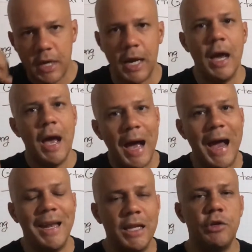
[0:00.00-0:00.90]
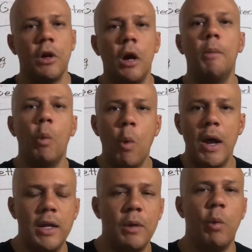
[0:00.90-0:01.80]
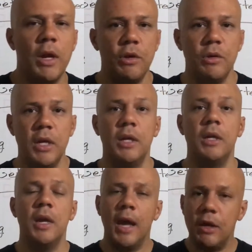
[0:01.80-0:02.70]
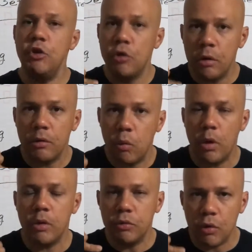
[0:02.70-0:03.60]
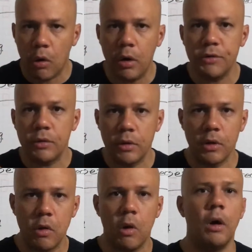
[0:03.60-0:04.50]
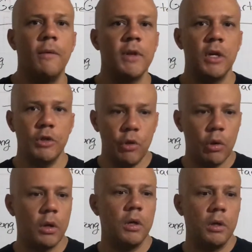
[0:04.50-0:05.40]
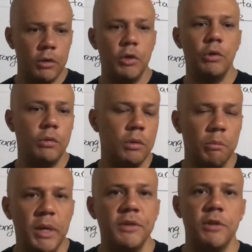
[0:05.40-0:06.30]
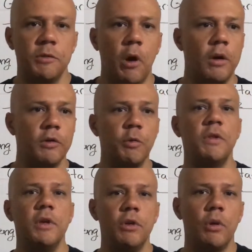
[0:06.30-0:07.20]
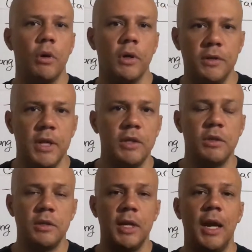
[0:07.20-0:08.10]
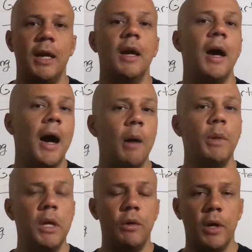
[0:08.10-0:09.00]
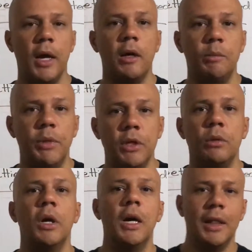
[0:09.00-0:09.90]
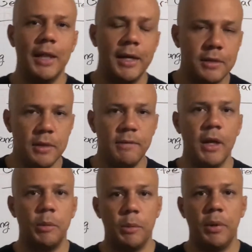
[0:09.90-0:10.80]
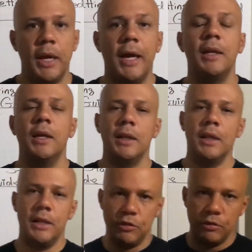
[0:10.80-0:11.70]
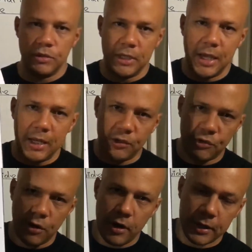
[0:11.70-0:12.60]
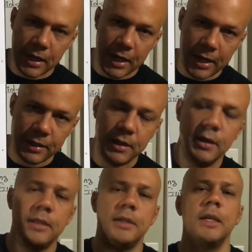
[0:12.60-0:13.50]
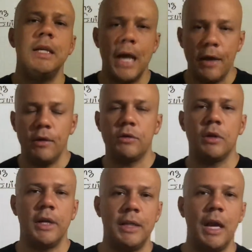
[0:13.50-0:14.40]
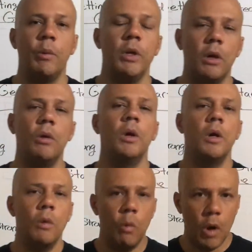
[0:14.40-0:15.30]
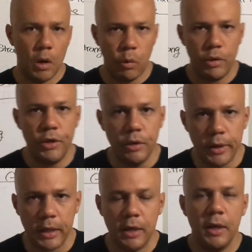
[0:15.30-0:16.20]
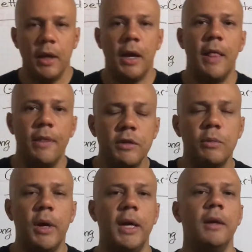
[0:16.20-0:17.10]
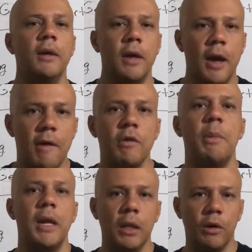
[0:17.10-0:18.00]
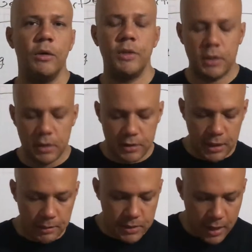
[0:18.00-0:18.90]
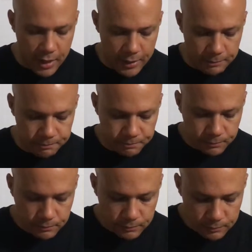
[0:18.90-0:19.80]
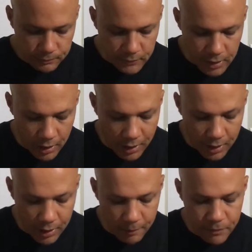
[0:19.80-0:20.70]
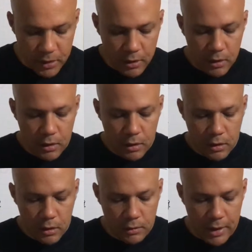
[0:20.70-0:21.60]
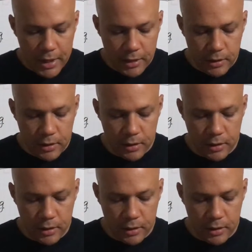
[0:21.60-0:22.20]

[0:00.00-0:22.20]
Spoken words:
Hey, I need your help when you need it. And you're the one who's also going to call your new business partners within your organization and say, hey, I'm here to help you. Let's develop a plan. Let's use the Getting Started Guide together so like that we know what we're doing. And this way, everybody learns at the same time. Right?